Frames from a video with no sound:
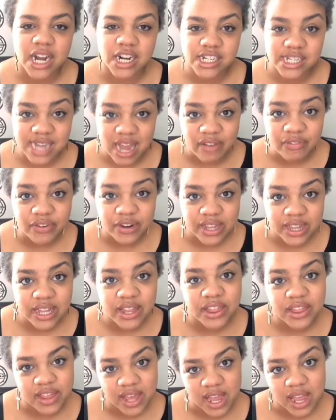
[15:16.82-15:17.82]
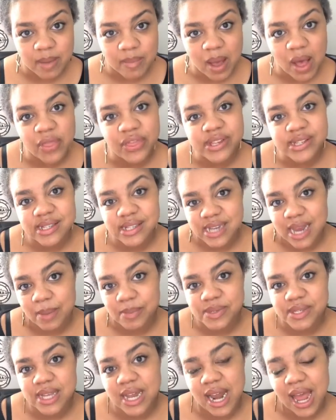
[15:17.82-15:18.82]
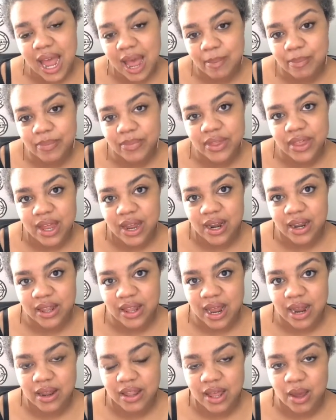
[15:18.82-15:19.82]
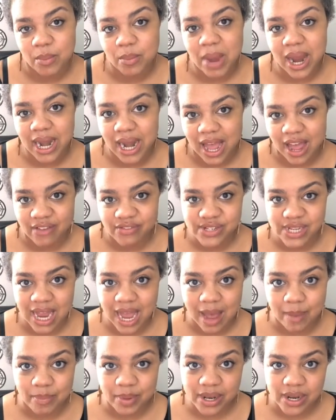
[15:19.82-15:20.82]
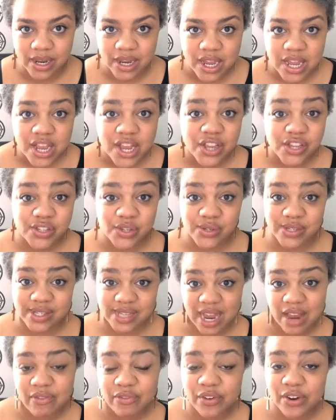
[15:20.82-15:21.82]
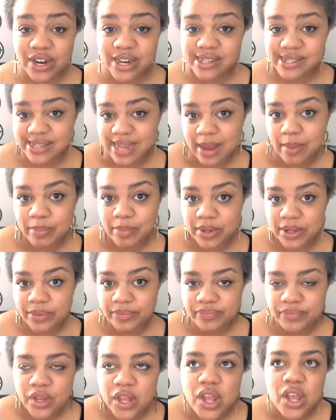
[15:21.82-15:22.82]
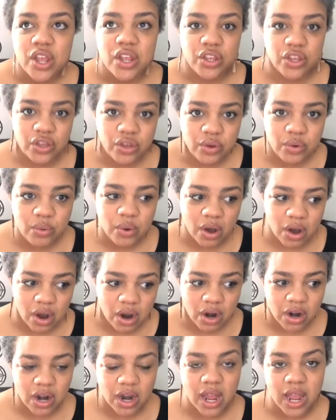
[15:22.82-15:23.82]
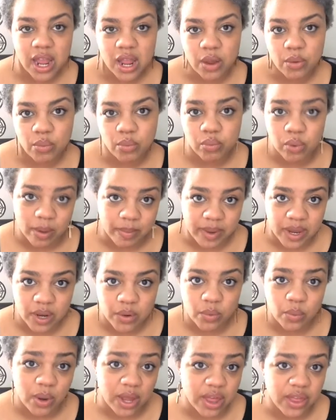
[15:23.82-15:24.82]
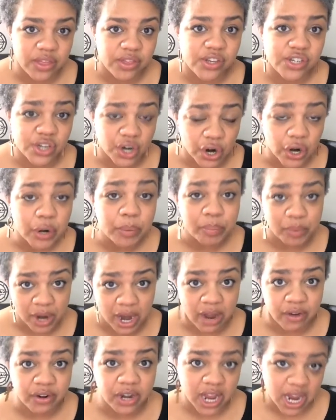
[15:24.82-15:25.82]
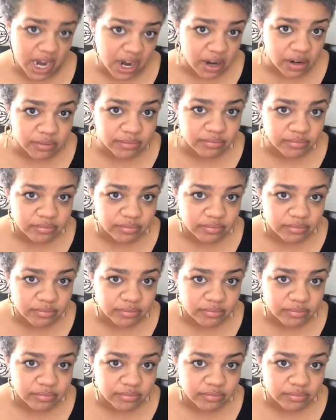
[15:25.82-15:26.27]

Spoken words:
definitely think about the steps that might have to happen. So say, for example, you are a woman with dark brown hair.